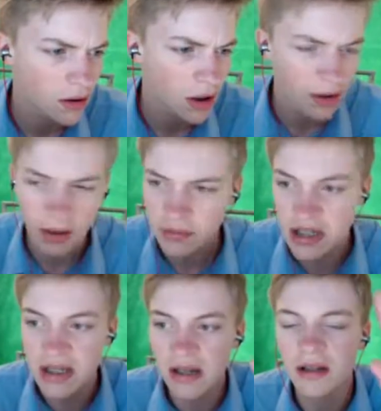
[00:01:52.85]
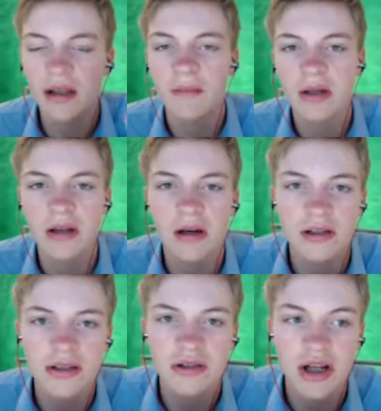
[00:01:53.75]
Okay, just a second, let me
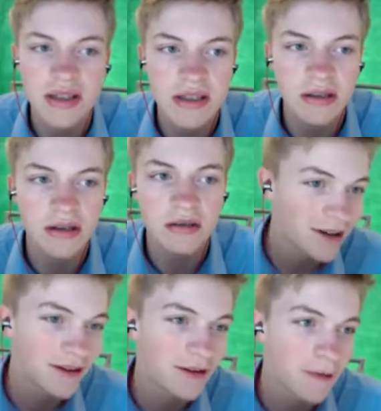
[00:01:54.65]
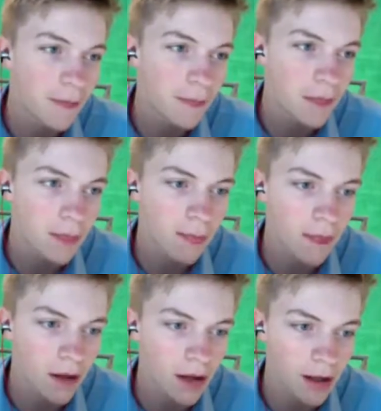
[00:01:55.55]
adjust.
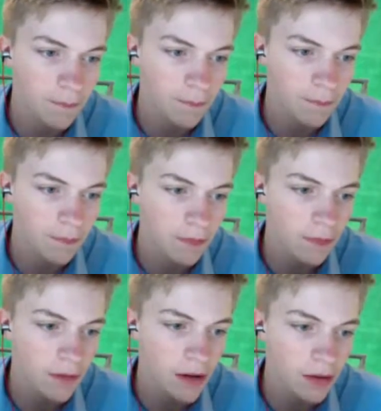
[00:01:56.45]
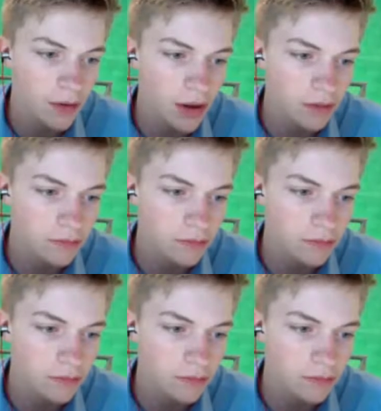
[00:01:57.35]
Okay. Here we are.